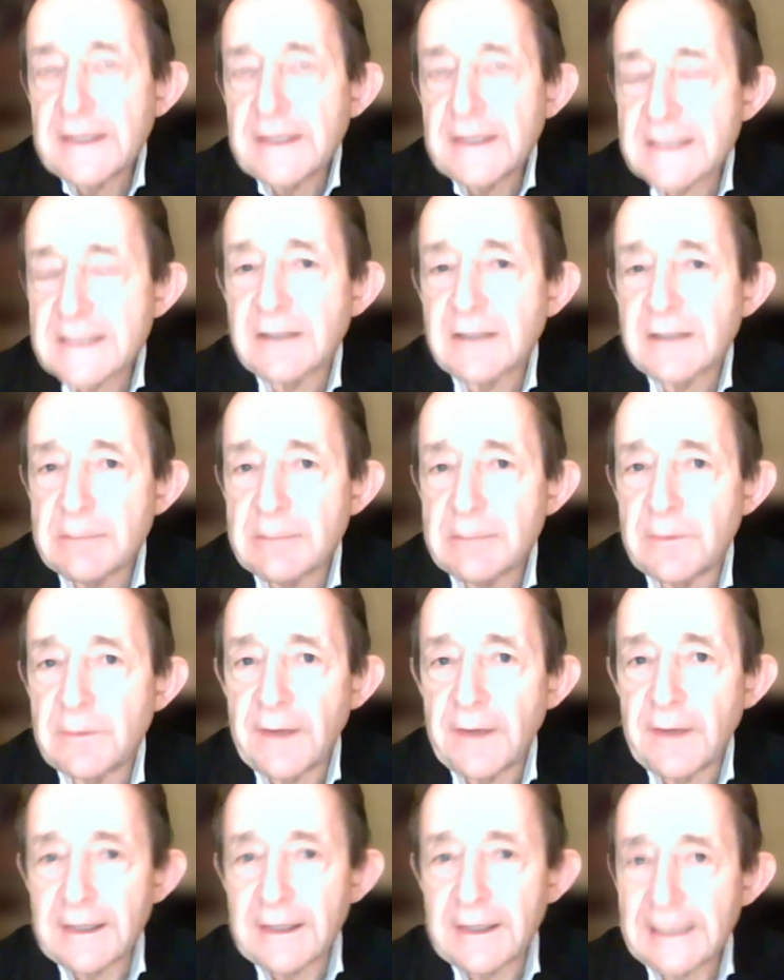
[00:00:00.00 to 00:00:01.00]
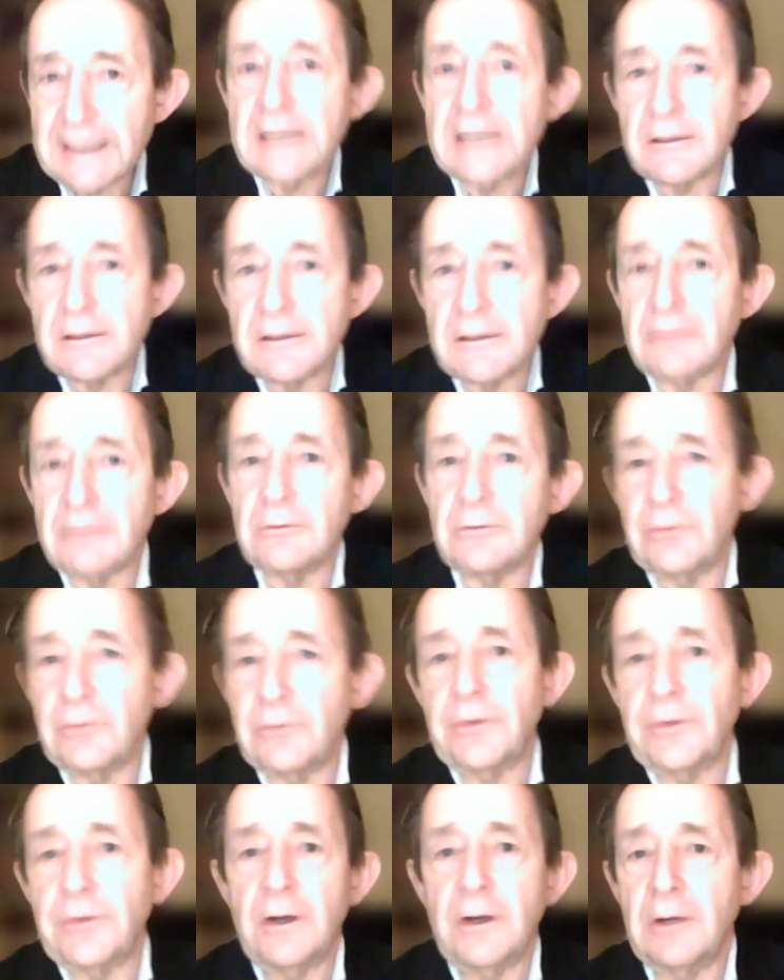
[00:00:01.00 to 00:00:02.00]
excitement there kindled
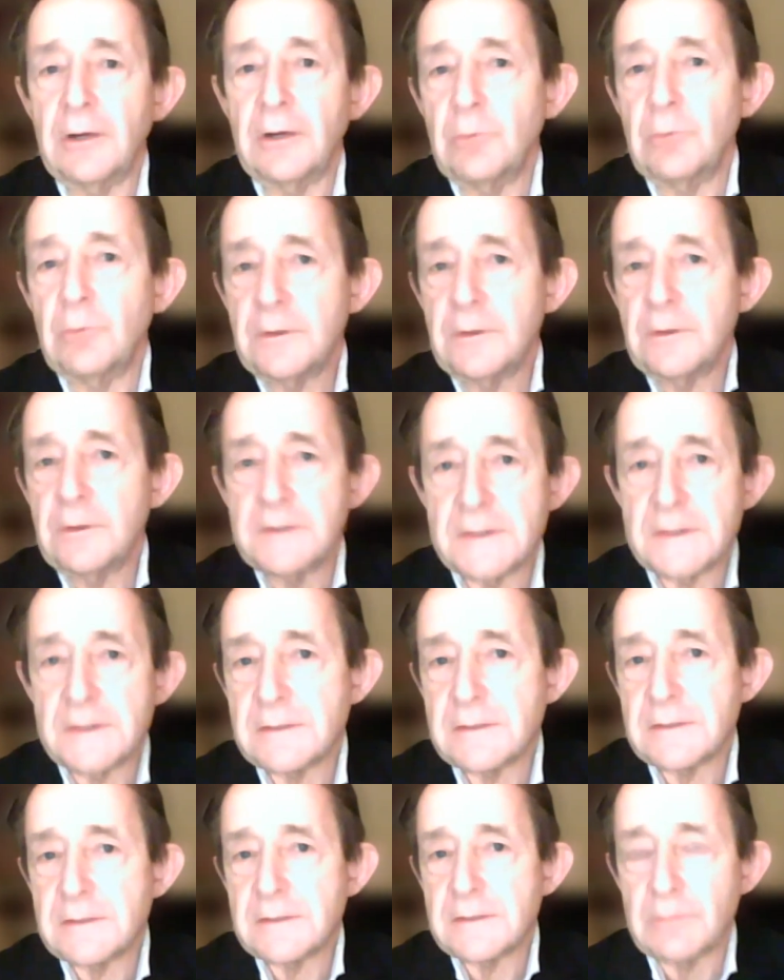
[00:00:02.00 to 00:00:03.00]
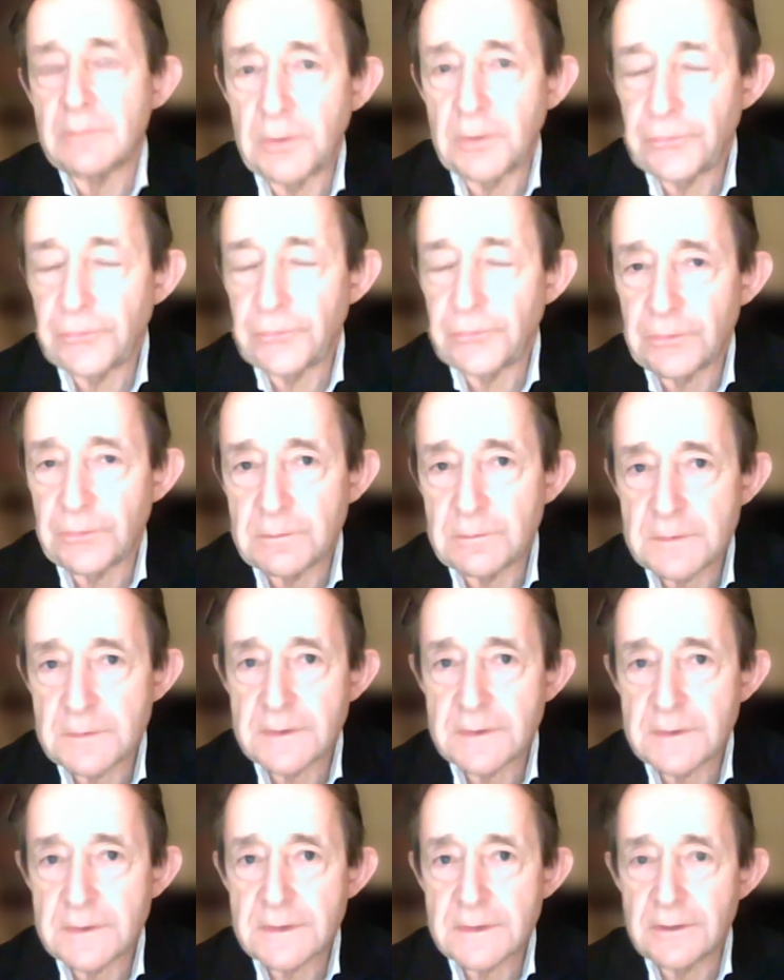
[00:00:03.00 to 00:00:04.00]
what has blossomed
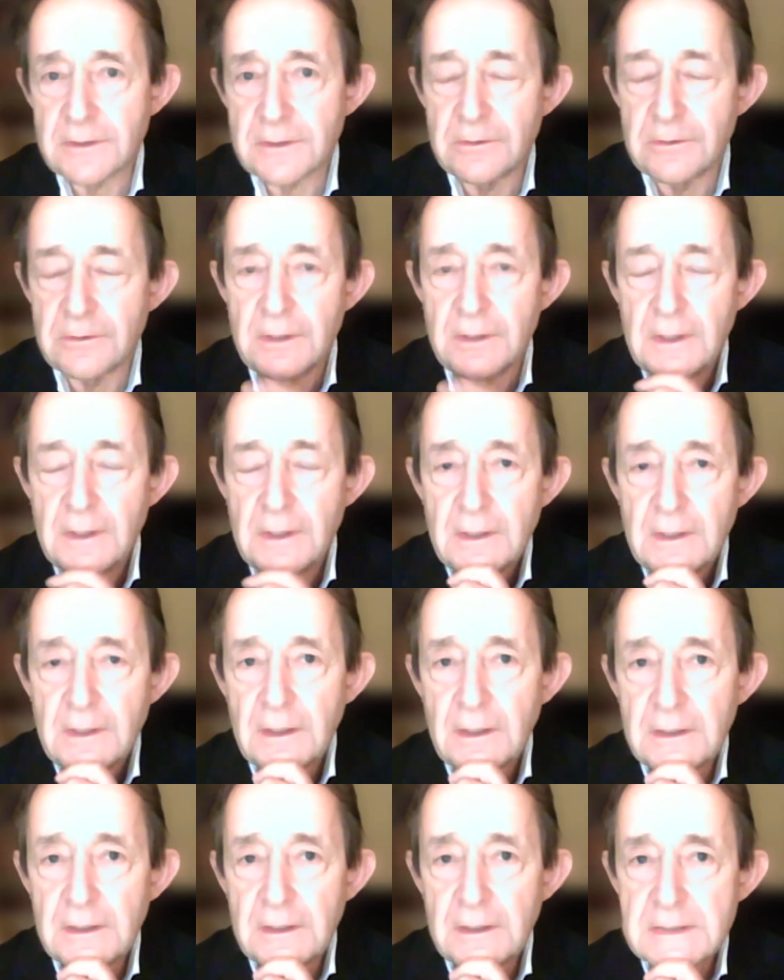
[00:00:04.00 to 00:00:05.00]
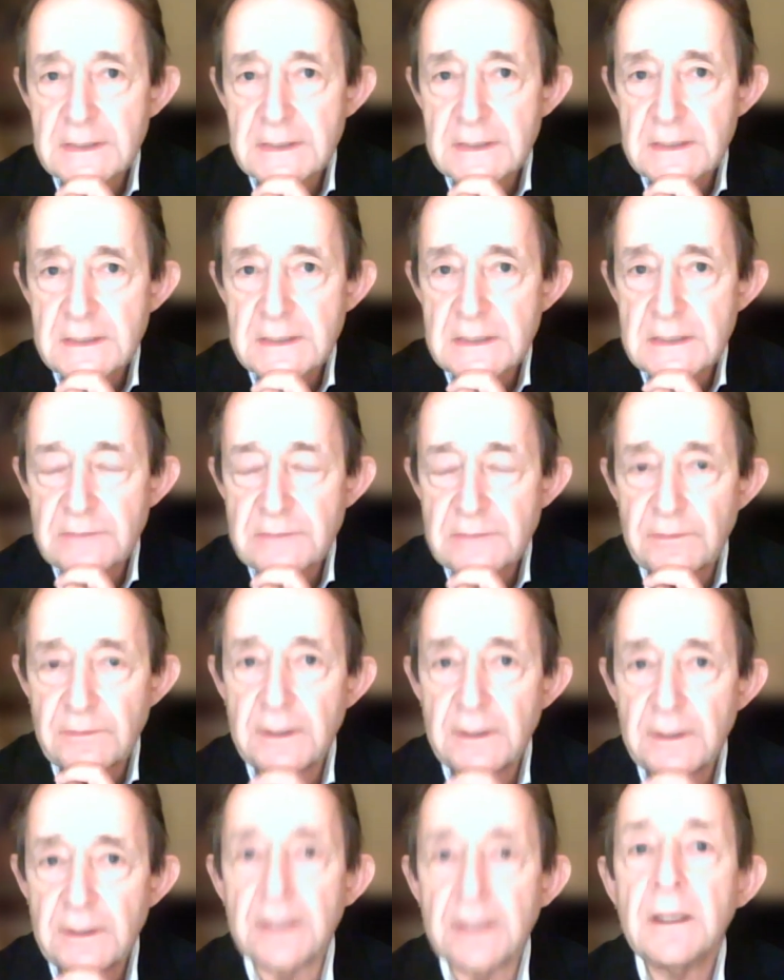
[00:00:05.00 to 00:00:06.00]
so
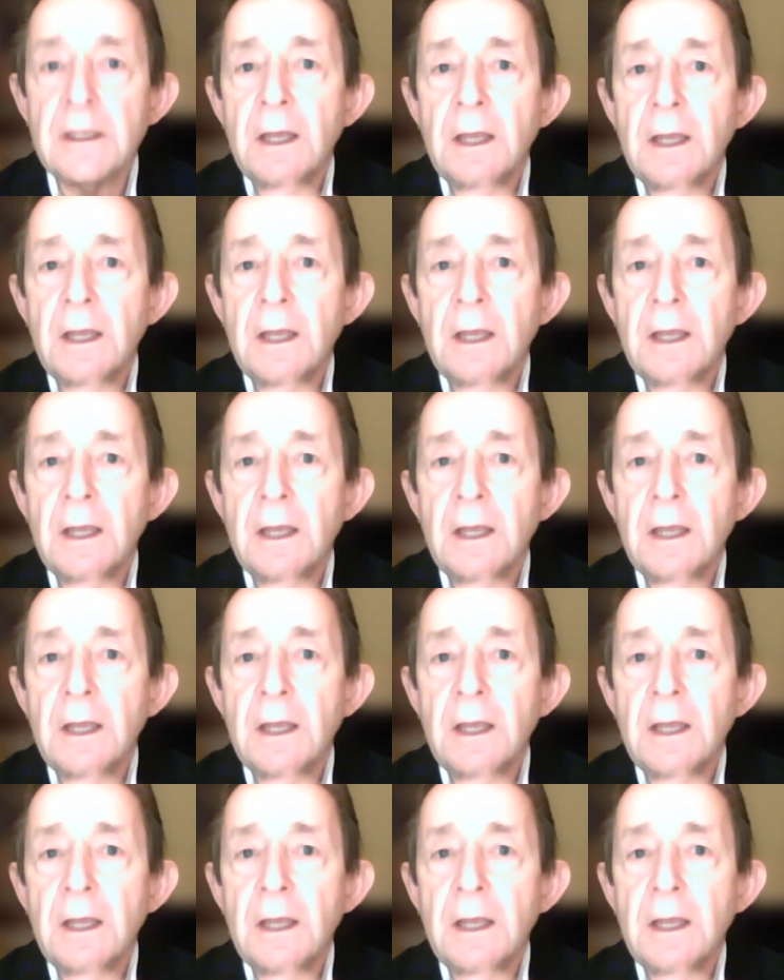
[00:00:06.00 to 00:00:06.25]
successfully.